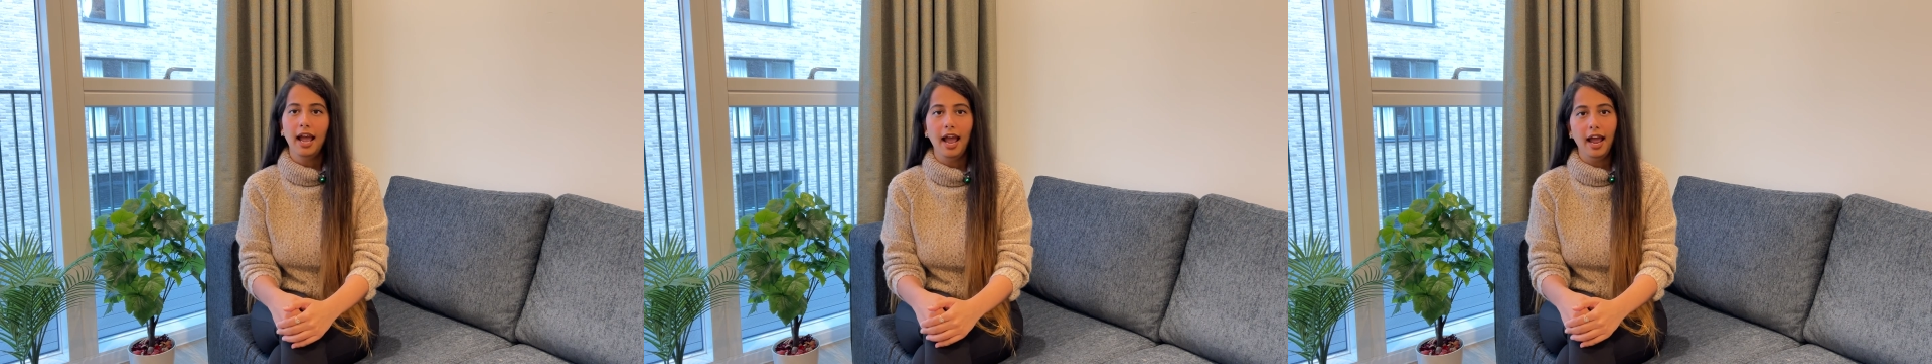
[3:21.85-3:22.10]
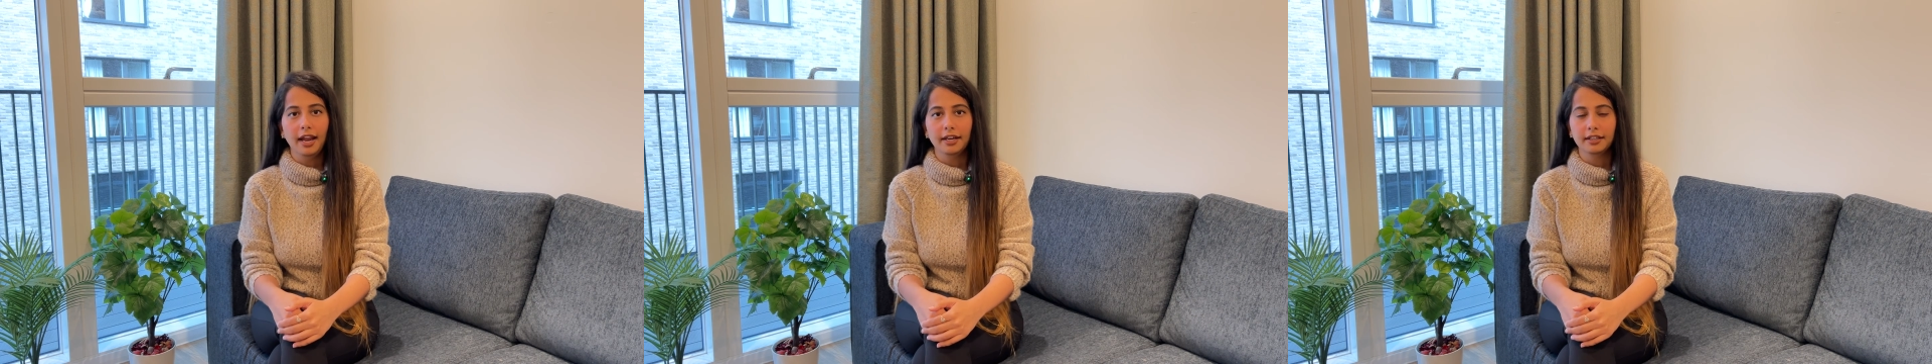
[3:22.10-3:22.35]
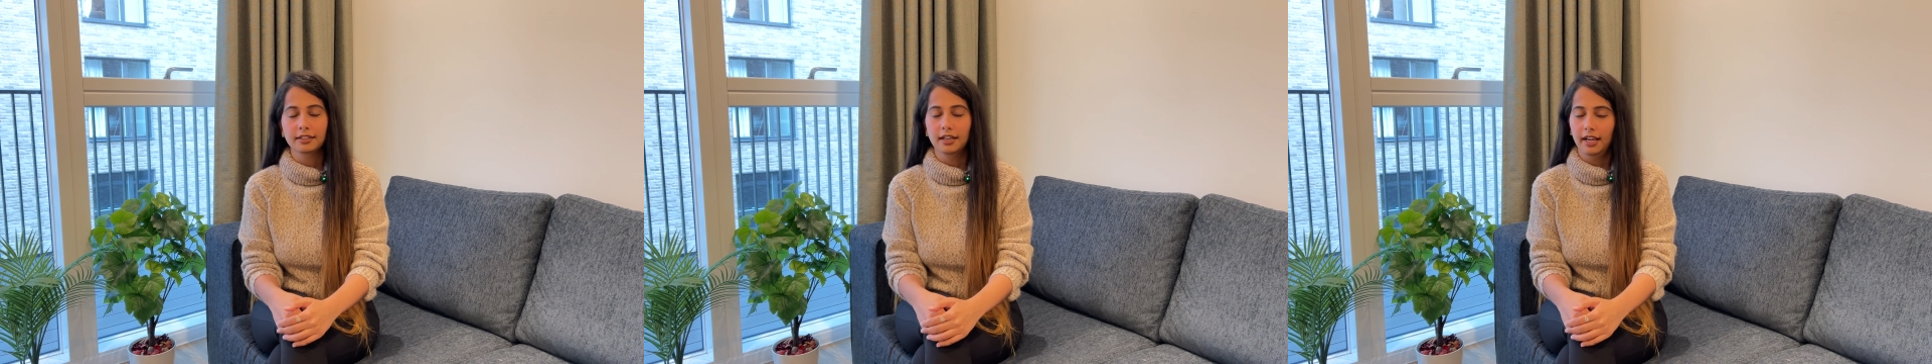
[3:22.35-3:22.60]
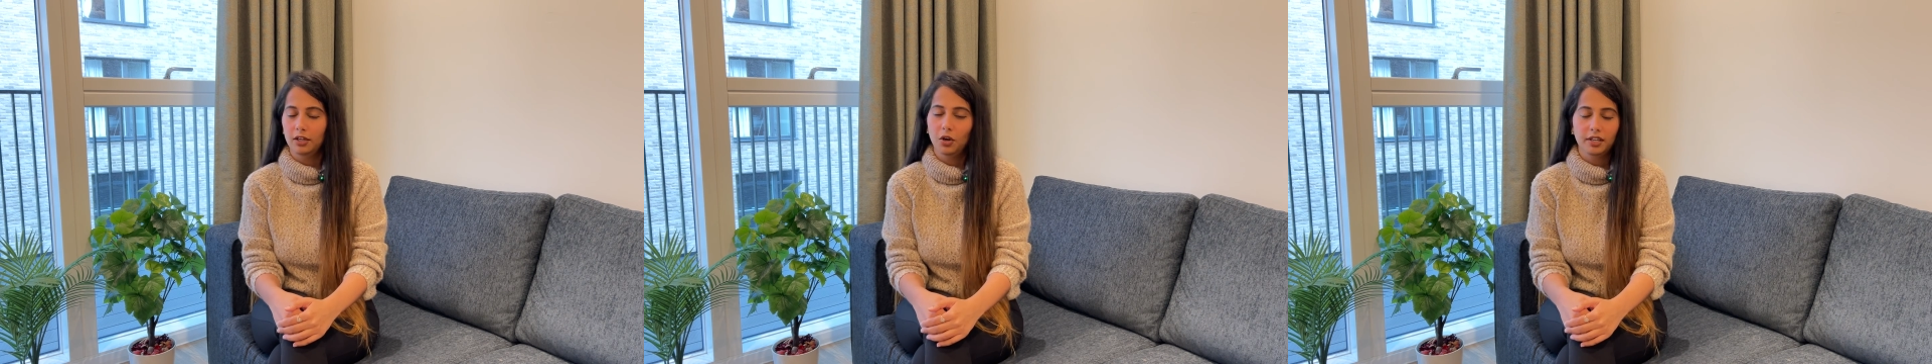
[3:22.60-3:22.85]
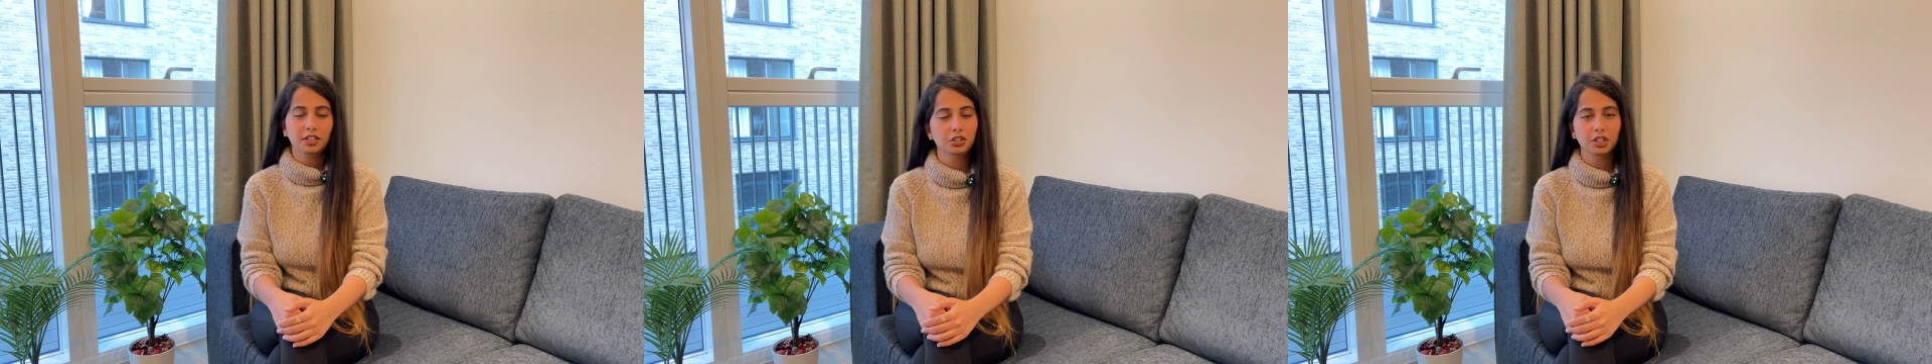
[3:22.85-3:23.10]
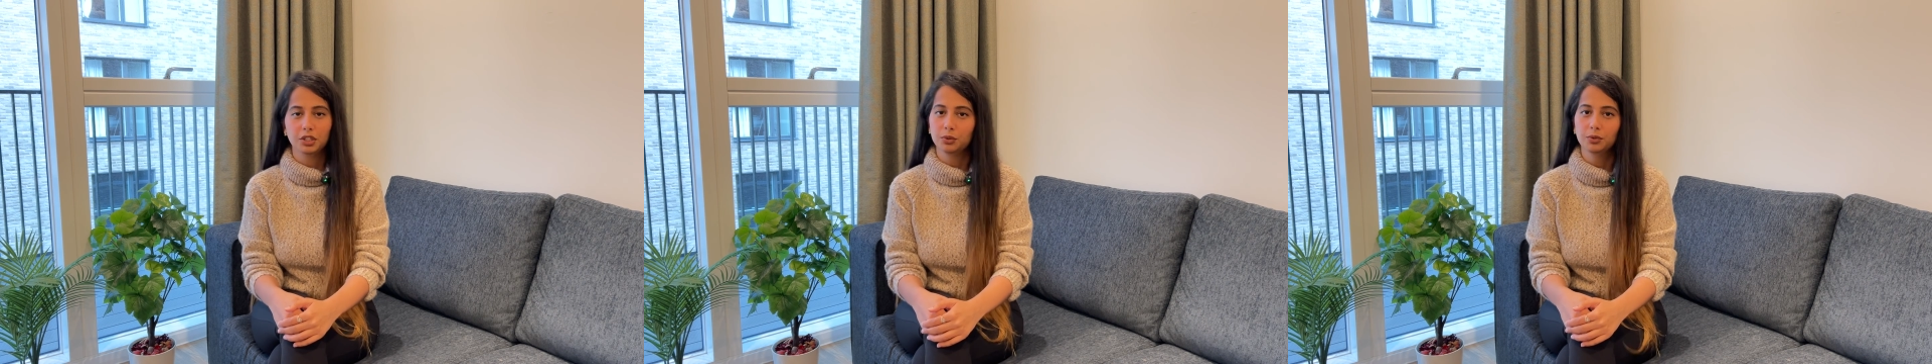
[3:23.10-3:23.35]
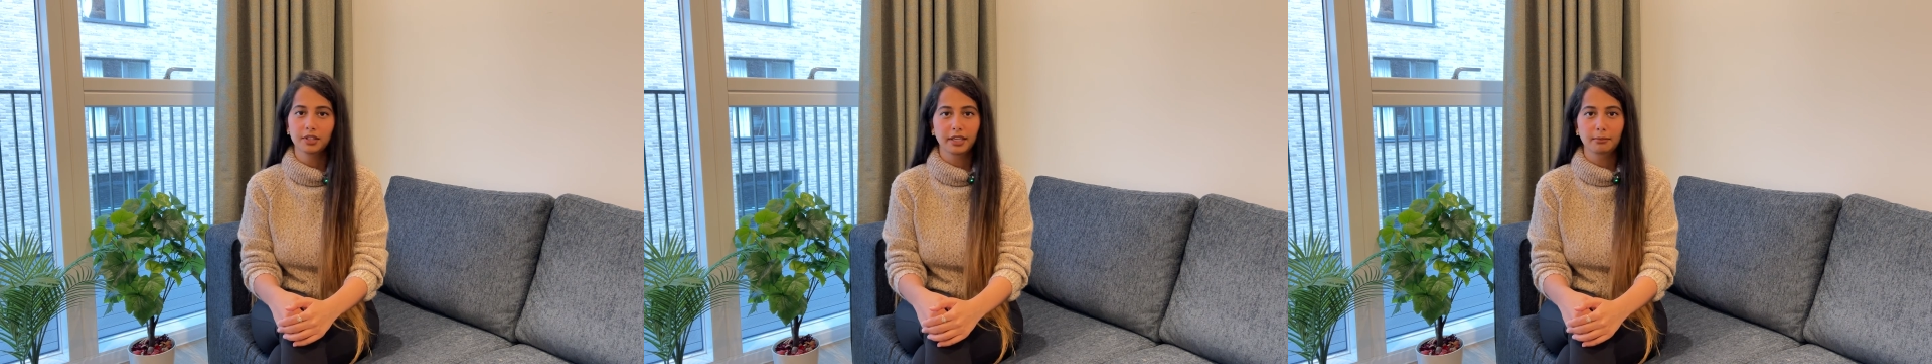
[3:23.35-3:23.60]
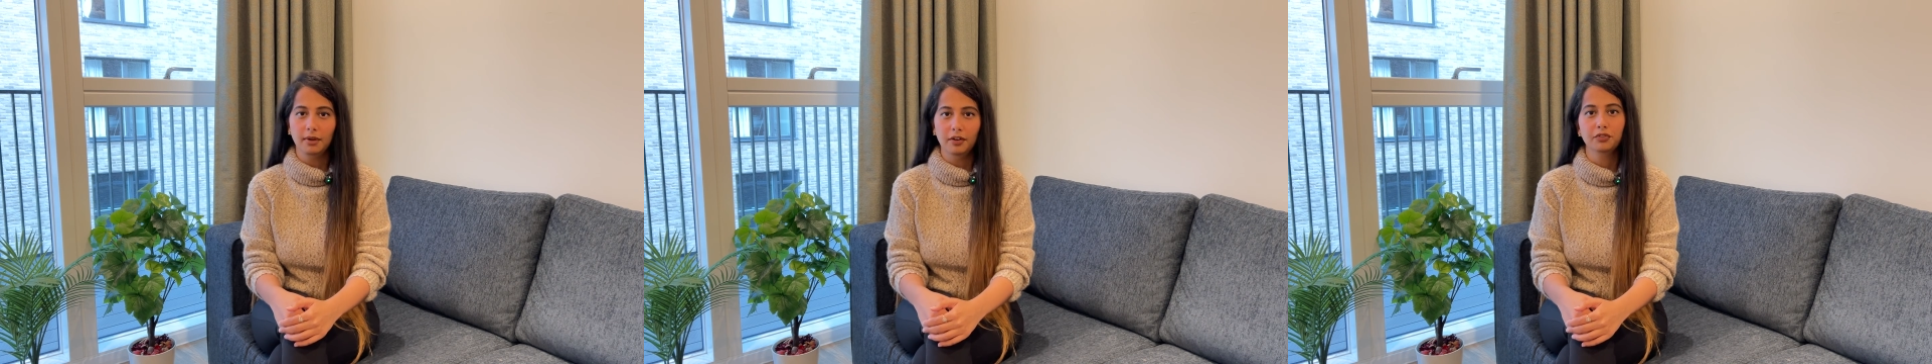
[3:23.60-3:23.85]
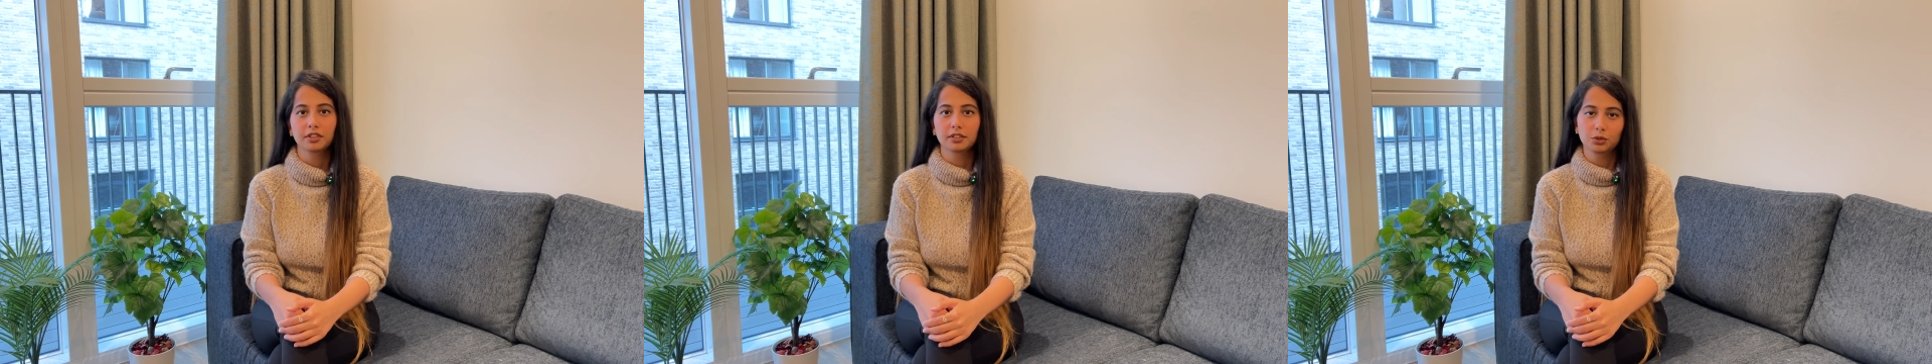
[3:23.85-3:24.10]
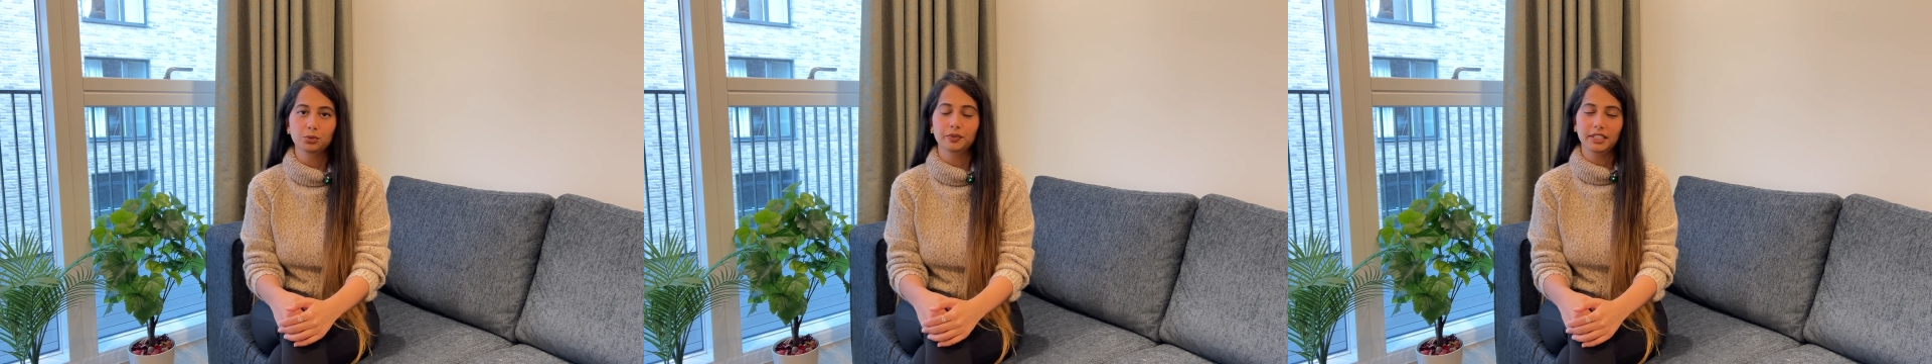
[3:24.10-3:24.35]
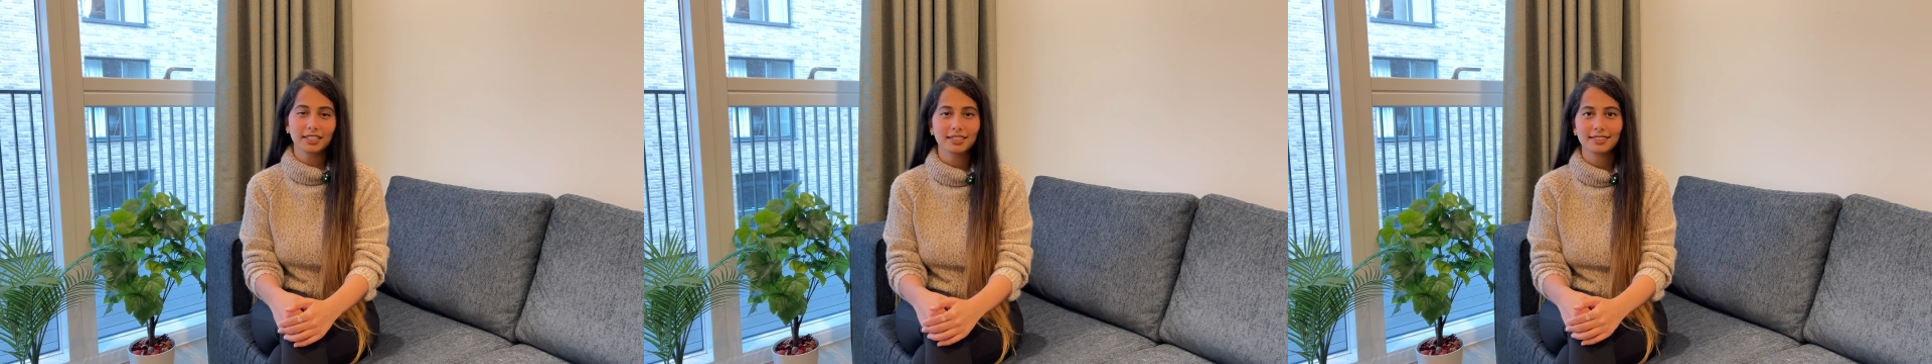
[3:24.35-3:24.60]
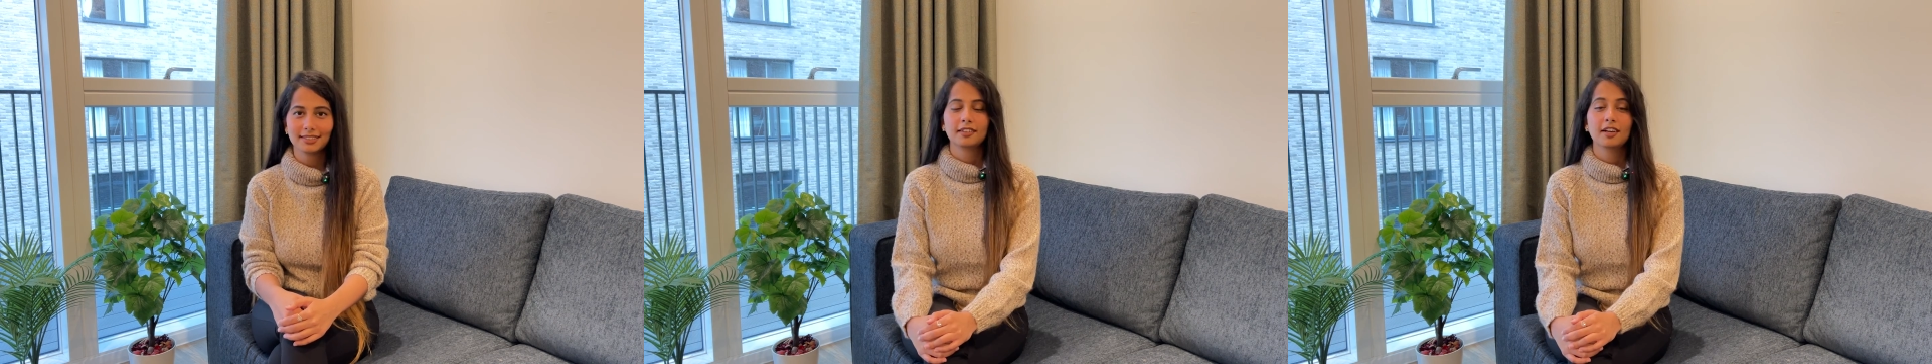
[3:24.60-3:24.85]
and I got it scheduled them after 2 weeks.